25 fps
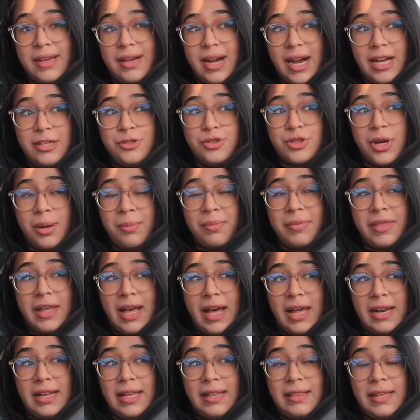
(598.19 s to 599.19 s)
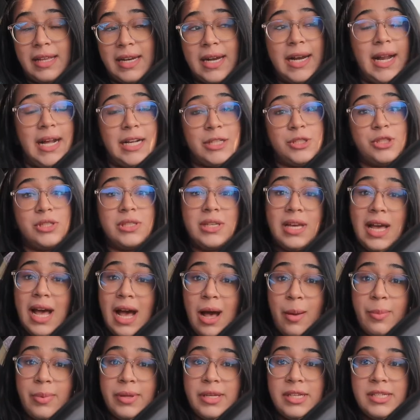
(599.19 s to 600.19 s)
i dreamt that and then it actually
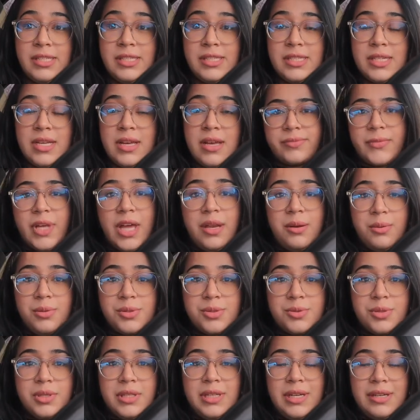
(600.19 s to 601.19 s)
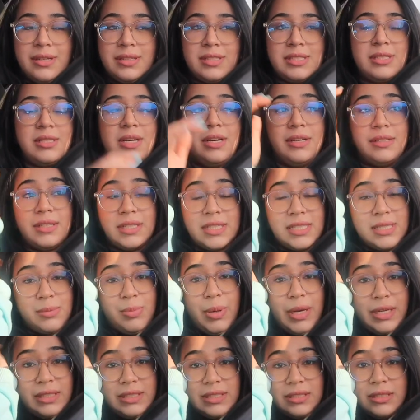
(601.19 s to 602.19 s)
happened and it was really un
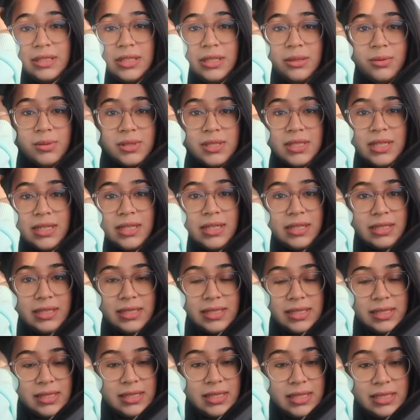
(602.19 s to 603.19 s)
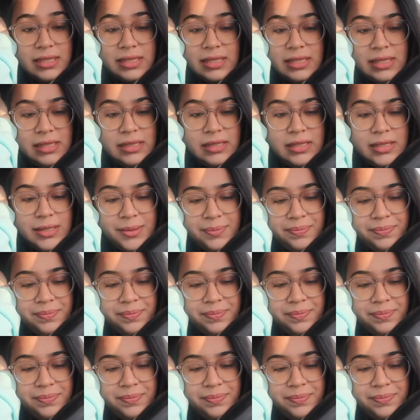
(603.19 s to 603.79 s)
unexpected he was like in his 60s